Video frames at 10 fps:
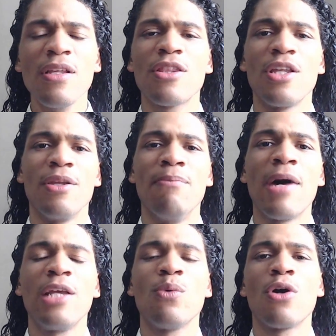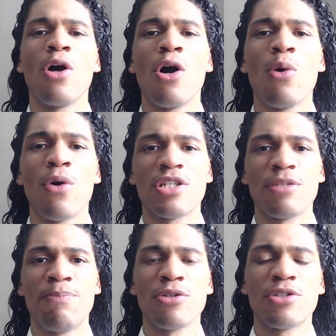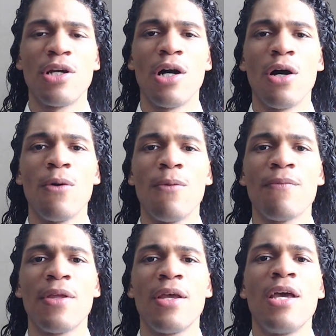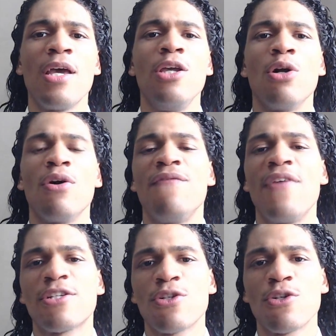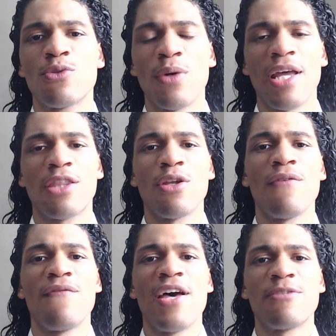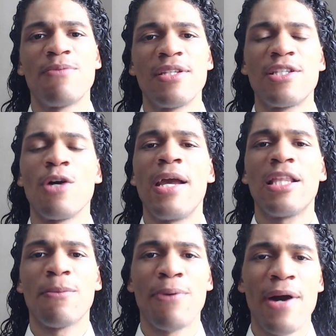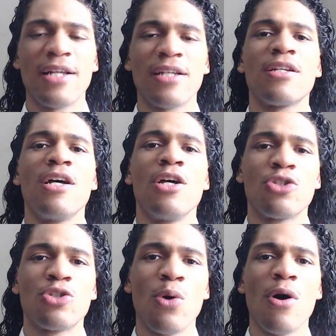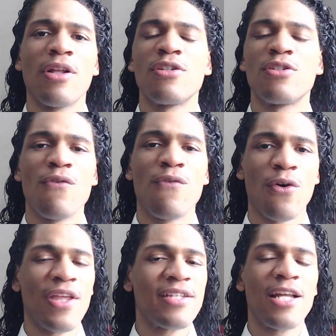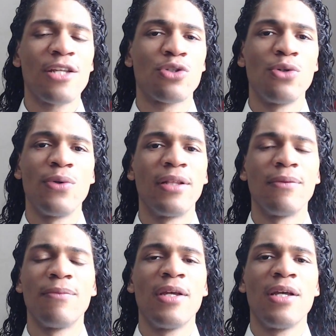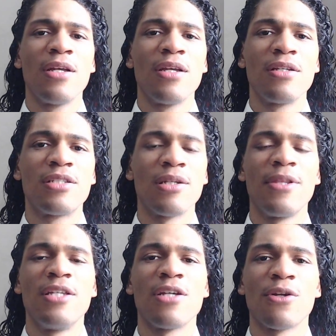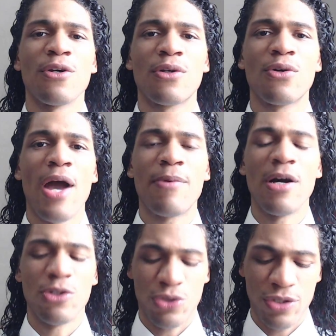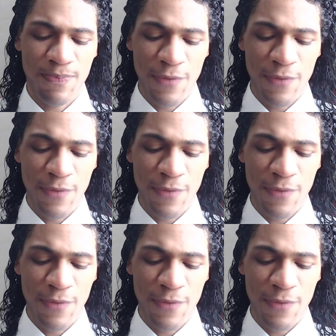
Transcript: The money will go where it's supposed to go. Investors will get their investments. They'll make the products, so on and so forth. That's not true in some of these other crap countries.